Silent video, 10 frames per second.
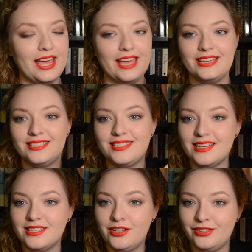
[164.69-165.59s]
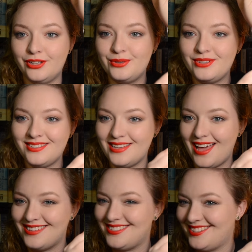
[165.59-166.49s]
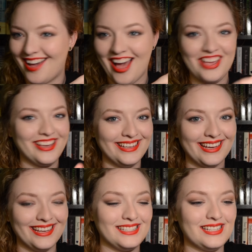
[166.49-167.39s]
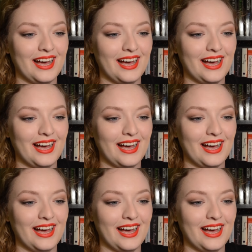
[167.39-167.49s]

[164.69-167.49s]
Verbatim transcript: It's as close as I can get,